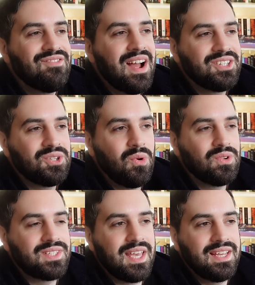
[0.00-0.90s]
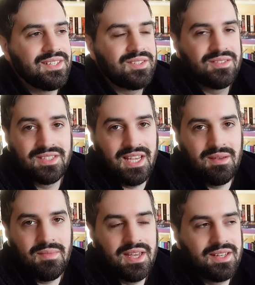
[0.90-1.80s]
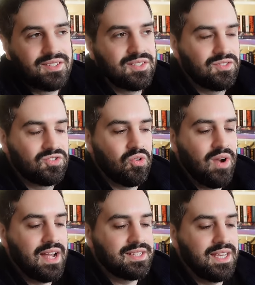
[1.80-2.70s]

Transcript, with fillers: ran towards his team, his Straw Hat